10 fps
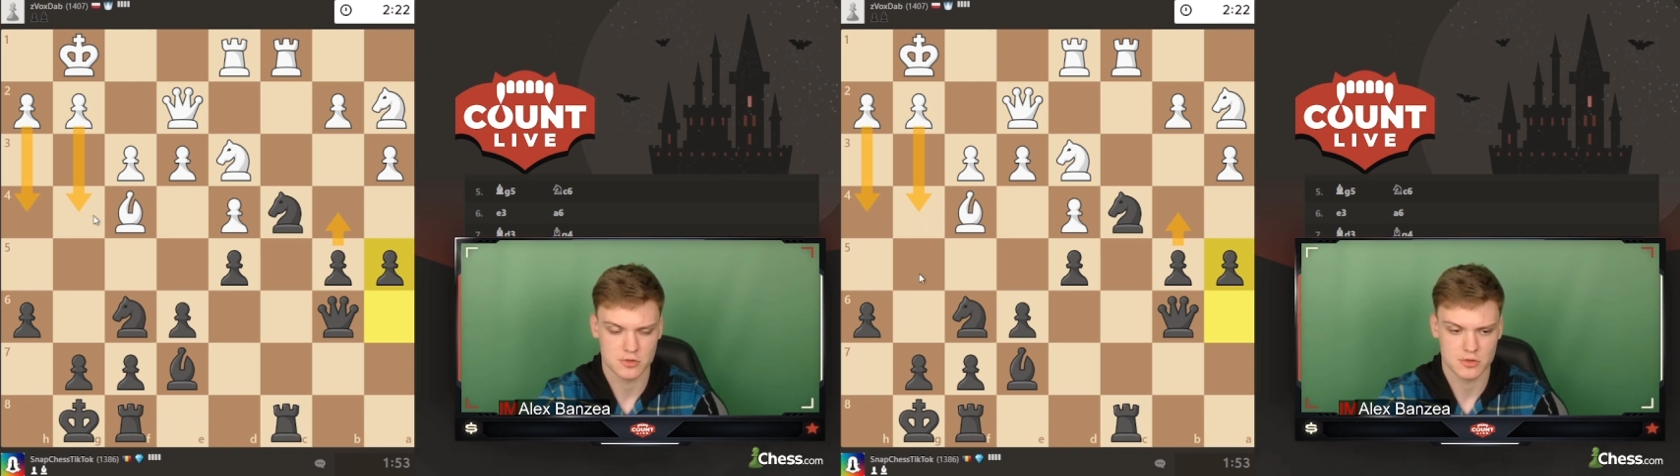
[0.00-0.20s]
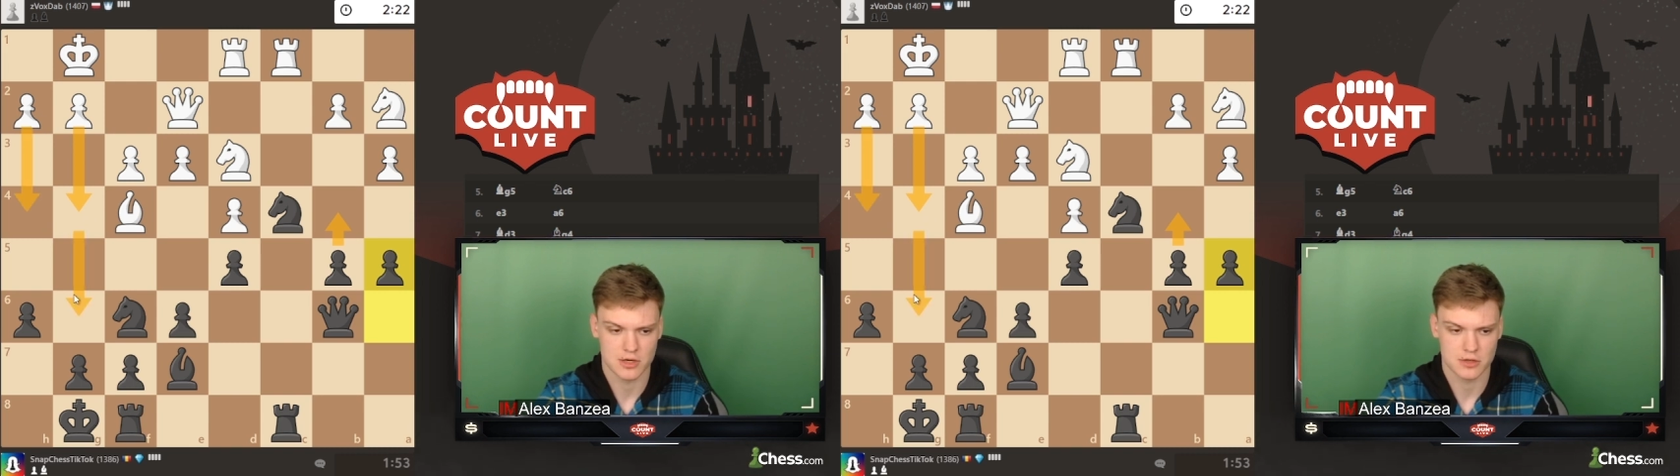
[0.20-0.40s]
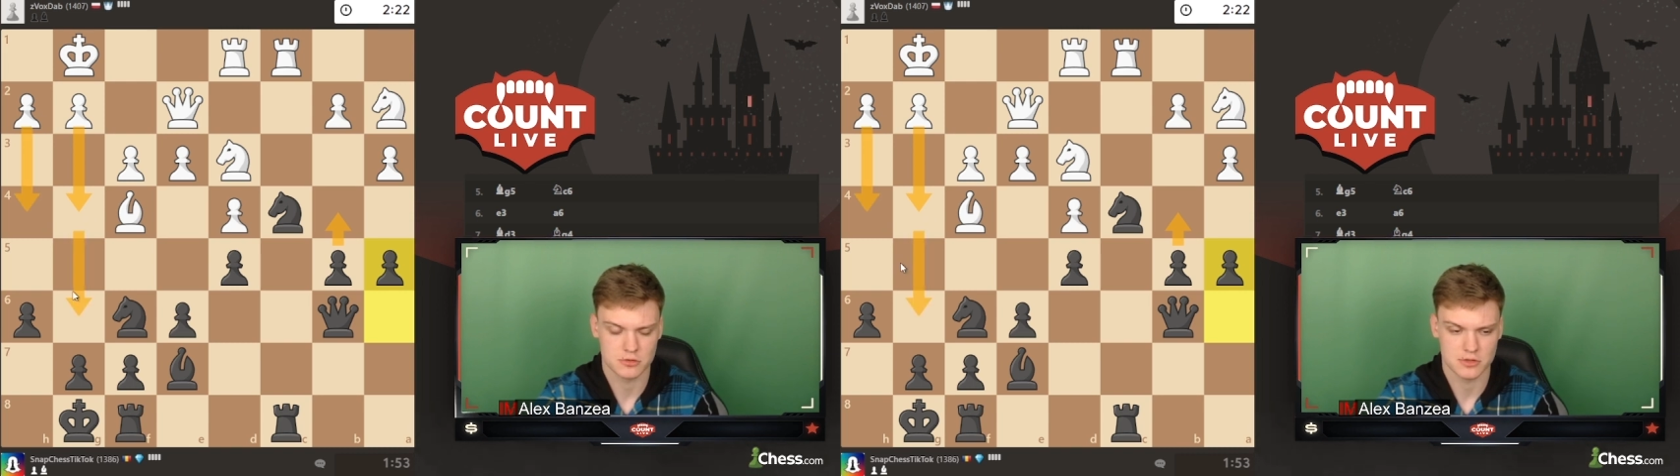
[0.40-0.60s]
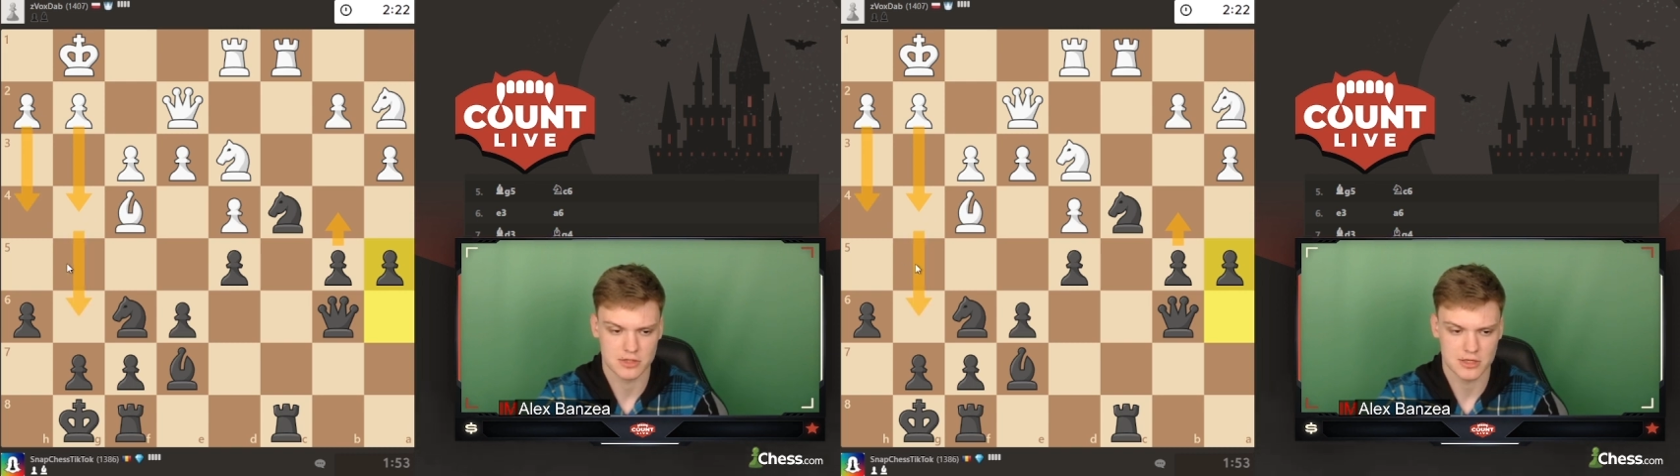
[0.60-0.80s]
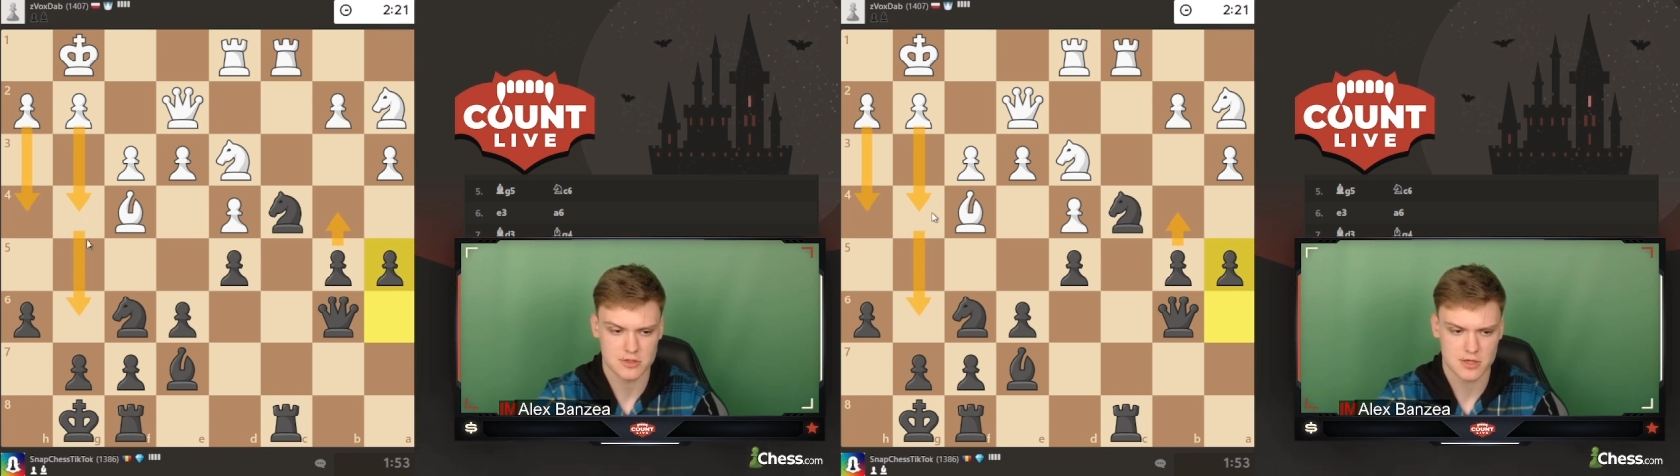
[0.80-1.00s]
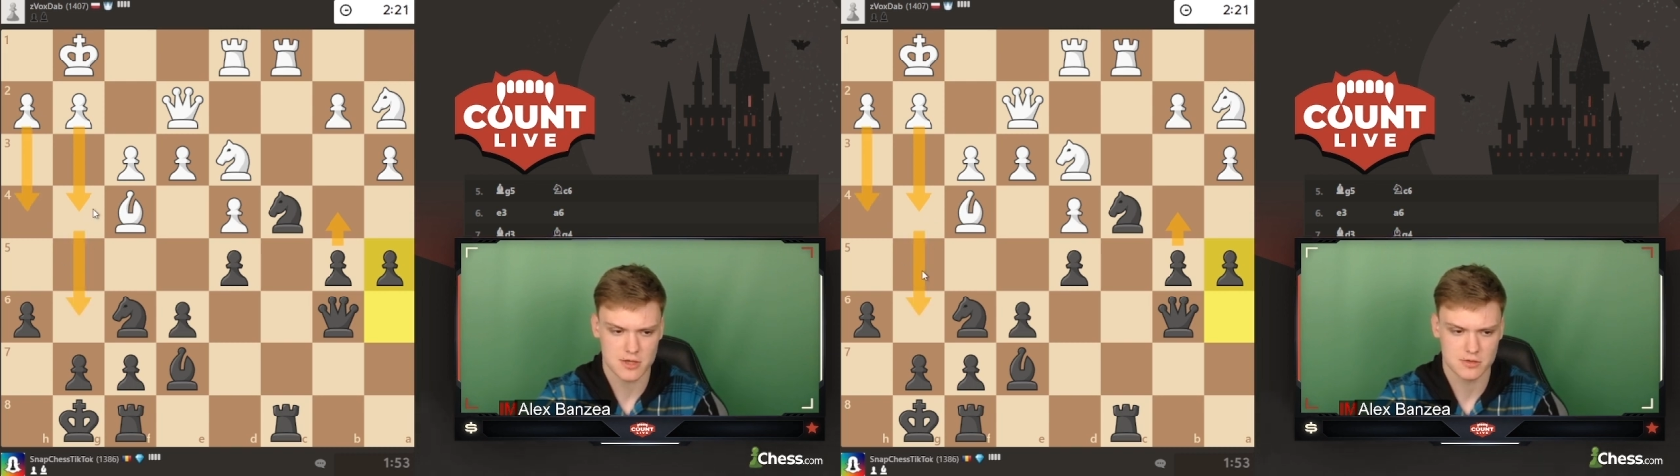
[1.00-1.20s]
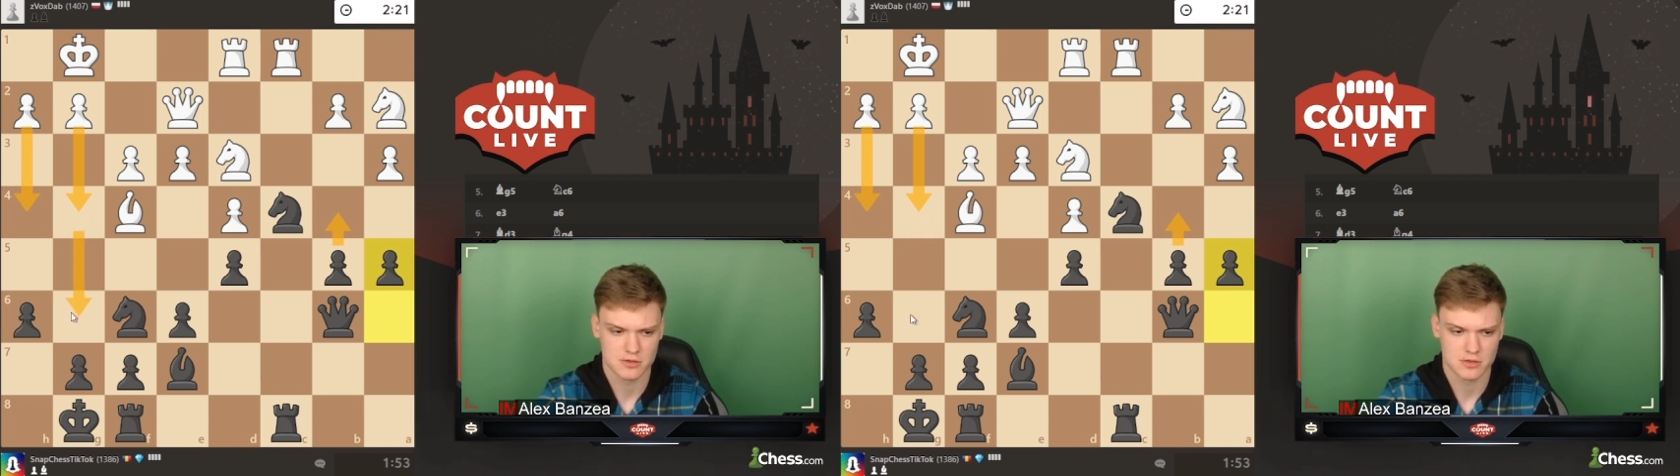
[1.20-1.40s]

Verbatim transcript: all out on the king side.